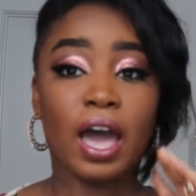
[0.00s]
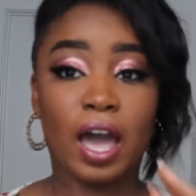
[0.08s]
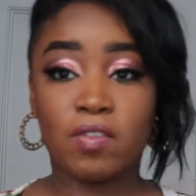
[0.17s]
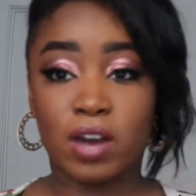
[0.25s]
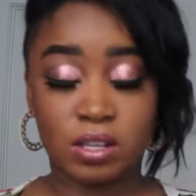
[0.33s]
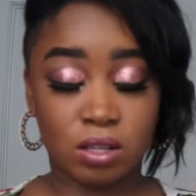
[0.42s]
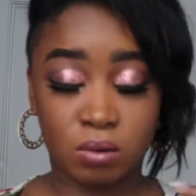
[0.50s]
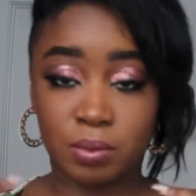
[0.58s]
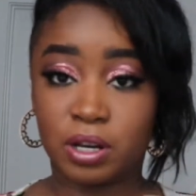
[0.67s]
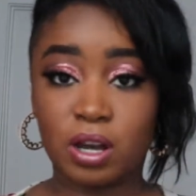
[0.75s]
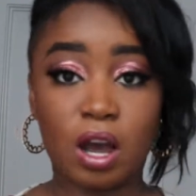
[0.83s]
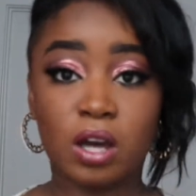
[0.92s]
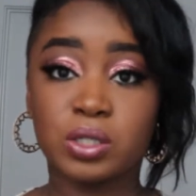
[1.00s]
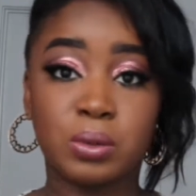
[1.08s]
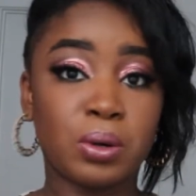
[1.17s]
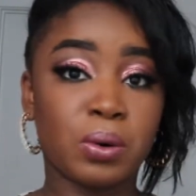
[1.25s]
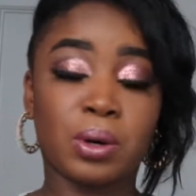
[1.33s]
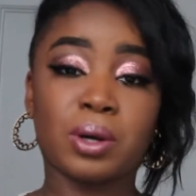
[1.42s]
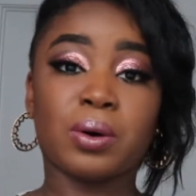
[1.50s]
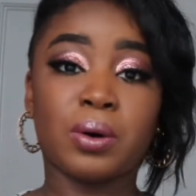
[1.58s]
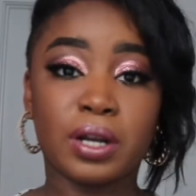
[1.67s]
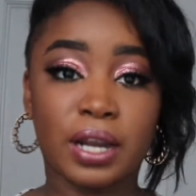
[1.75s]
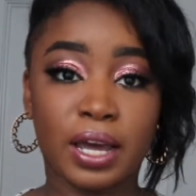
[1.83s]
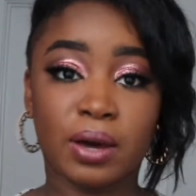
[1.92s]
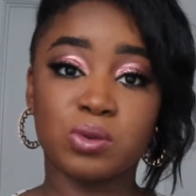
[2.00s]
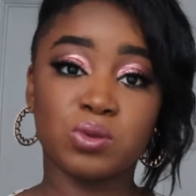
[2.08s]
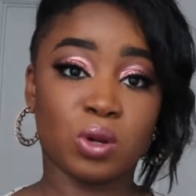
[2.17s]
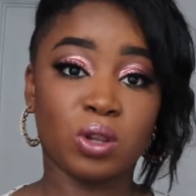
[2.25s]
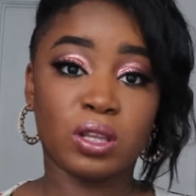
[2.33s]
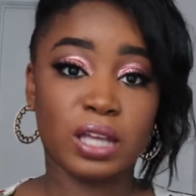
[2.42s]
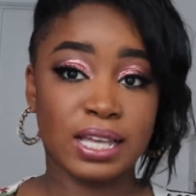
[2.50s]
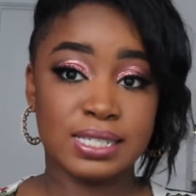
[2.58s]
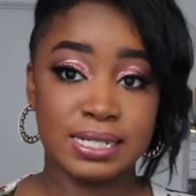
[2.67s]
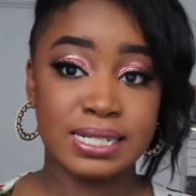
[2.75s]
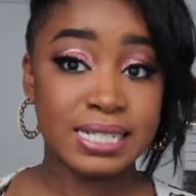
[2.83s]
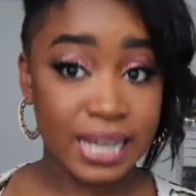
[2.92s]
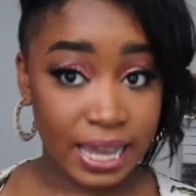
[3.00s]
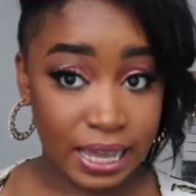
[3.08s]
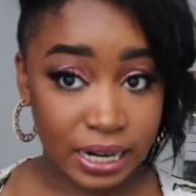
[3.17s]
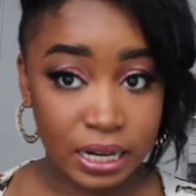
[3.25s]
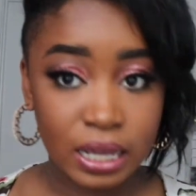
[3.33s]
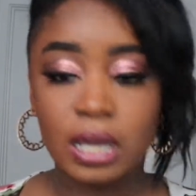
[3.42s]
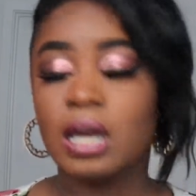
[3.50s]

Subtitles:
I've got a little bit of contour going on now, so I don't look as dead.